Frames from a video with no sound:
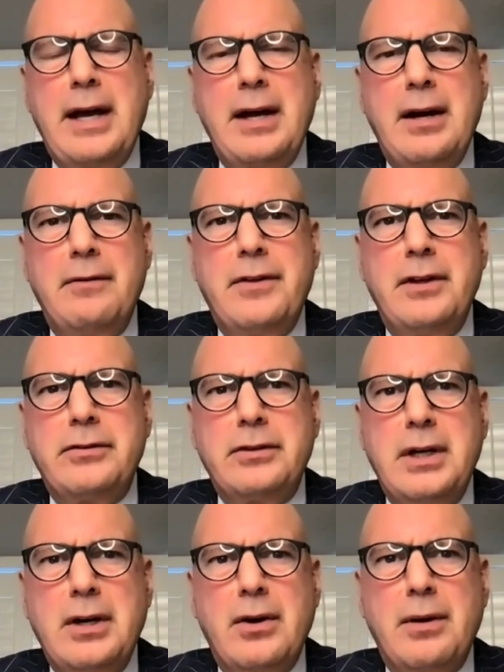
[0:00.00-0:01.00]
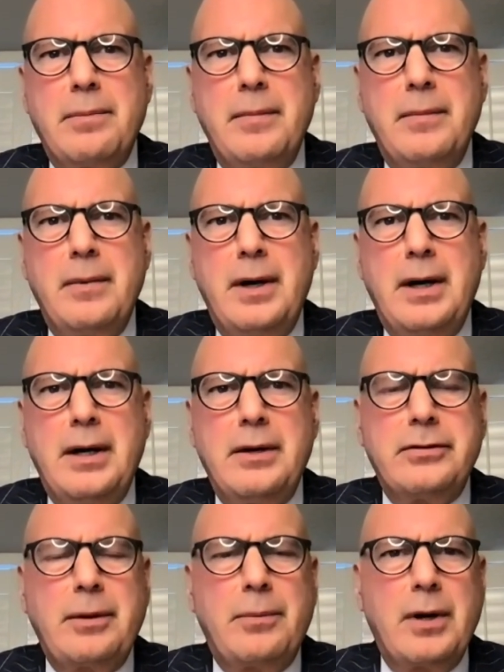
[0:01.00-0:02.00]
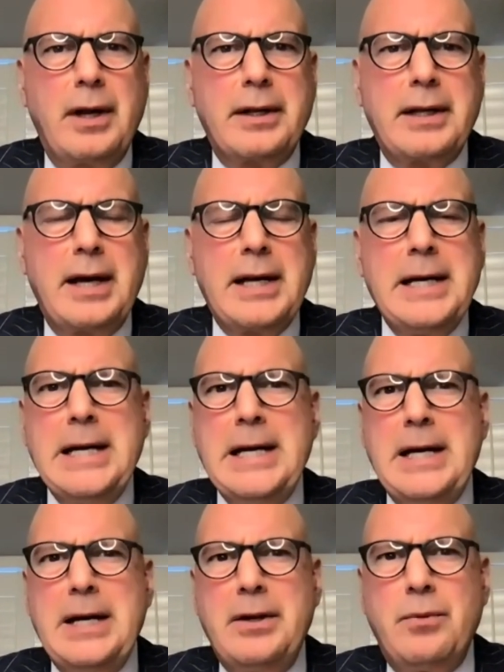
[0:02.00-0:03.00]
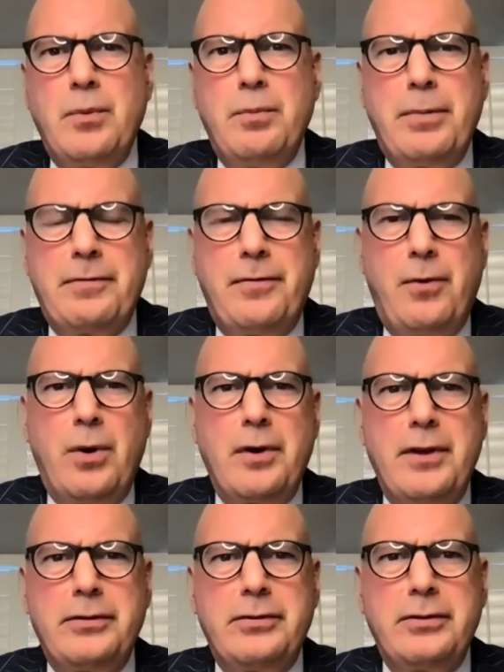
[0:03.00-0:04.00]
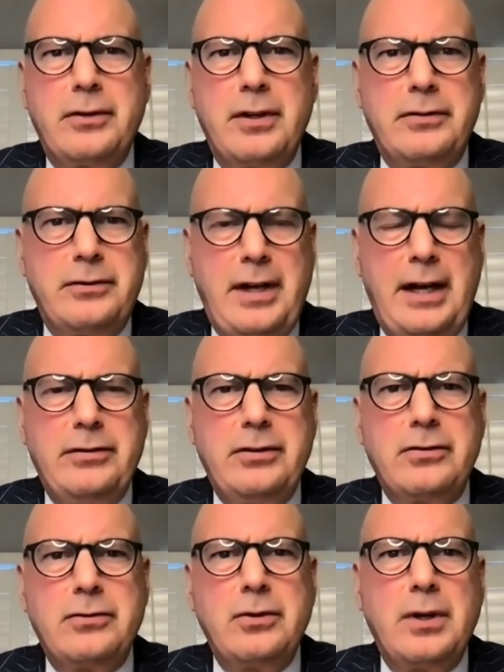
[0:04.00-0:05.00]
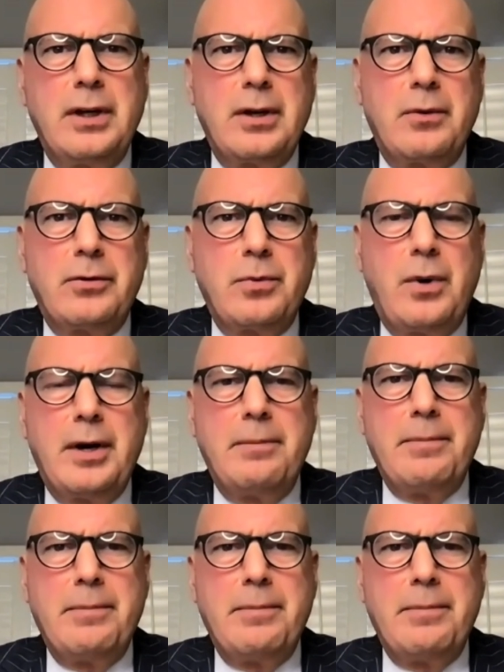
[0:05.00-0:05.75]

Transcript: day of this year, uh, somewhere like that before this this Texas shooting, there was one